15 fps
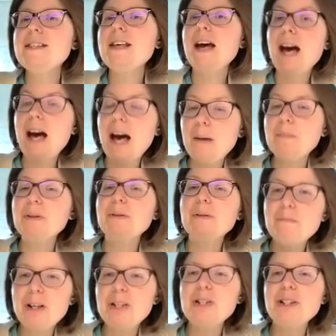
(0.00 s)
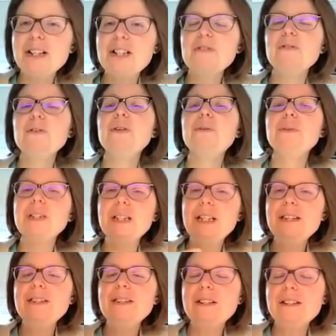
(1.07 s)
happen much less
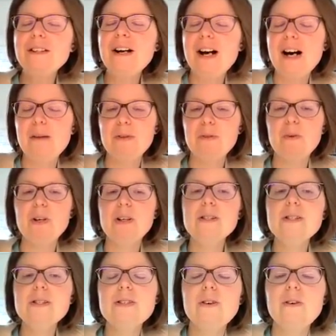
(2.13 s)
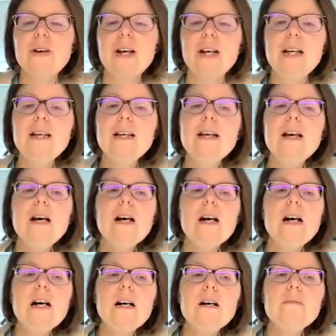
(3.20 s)
frequently than common ones, okay?
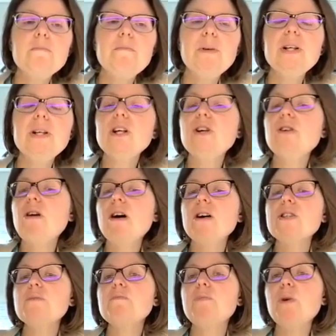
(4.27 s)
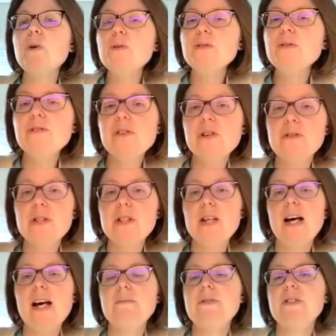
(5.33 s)
But across both of those
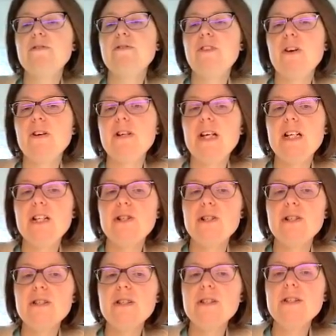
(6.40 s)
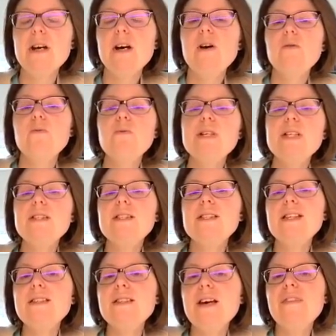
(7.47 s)
types of variations, we
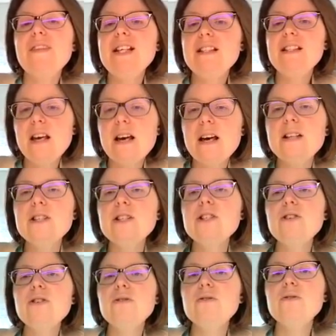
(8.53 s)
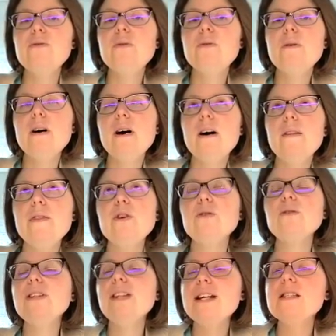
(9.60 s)
see that they tend to,
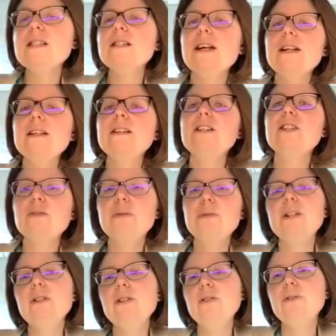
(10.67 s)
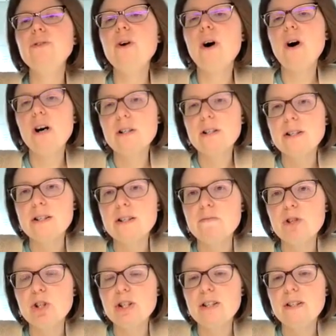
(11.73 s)
they're less likely to include autism
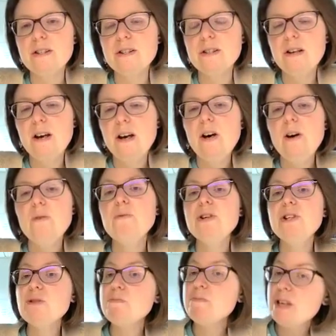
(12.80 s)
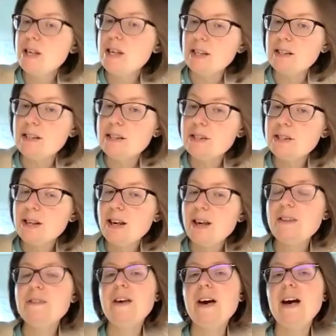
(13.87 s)
genes, which means
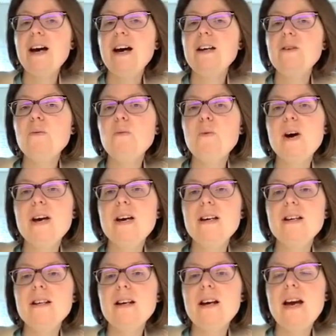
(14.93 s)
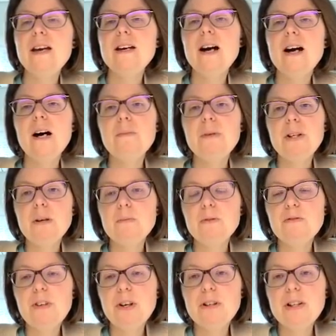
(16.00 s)
that when a copy number
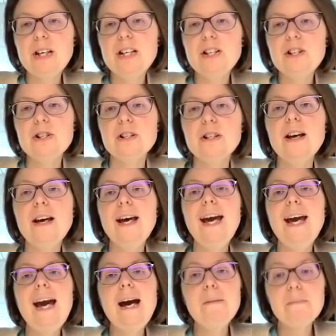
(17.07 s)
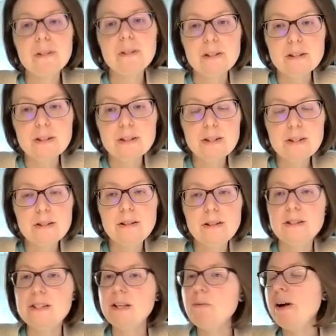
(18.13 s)
variation happens,
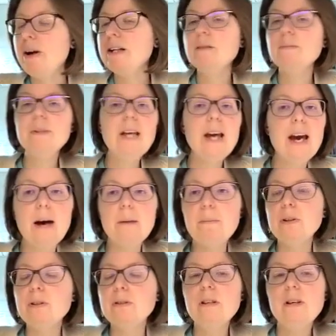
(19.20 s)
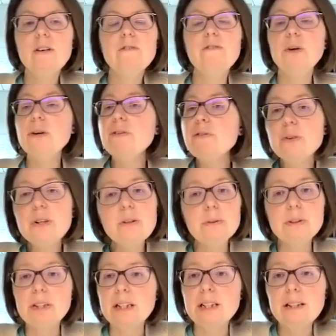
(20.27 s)
because they randomly happen very
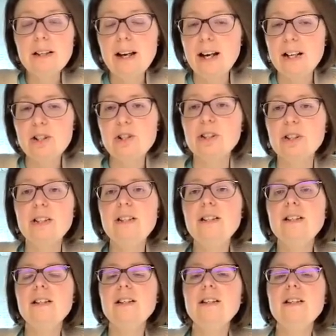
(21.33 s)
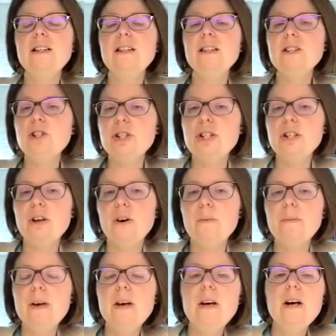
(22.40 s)
frequently, actually, in the
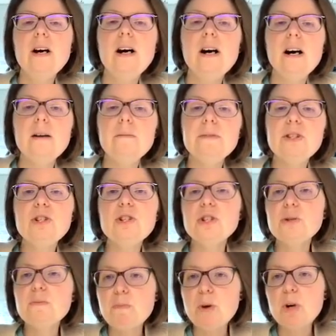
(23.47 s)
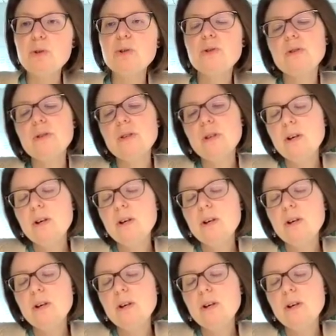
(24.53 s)
genome, it's just most